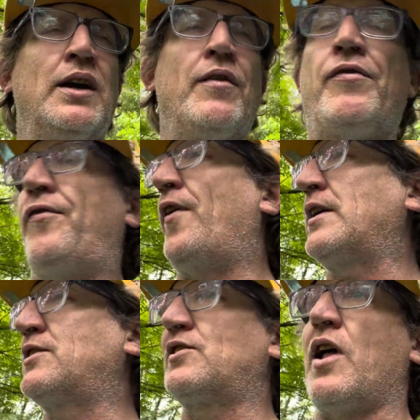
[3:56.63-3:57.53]

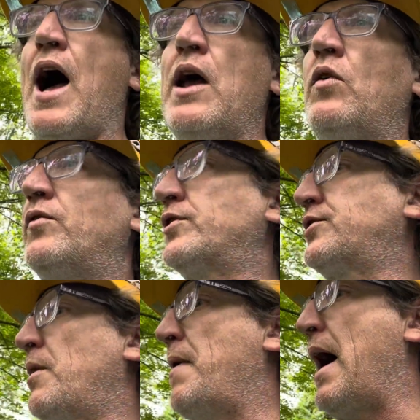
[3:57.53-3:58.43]
fuck Sly over
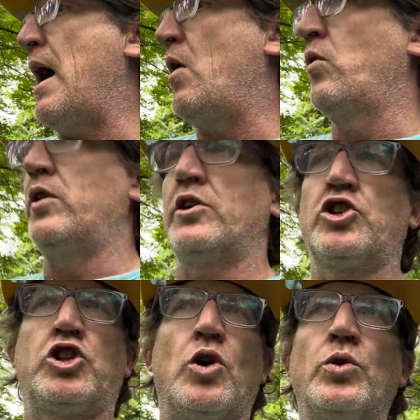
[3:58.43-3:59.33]
somehow, or
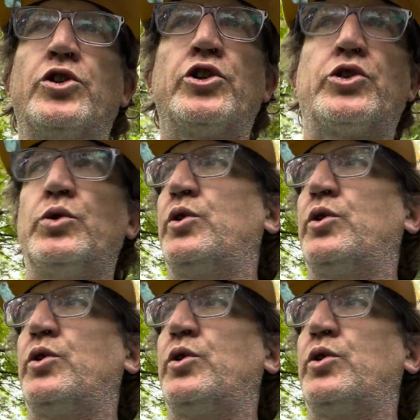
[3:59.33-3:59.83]
showed their true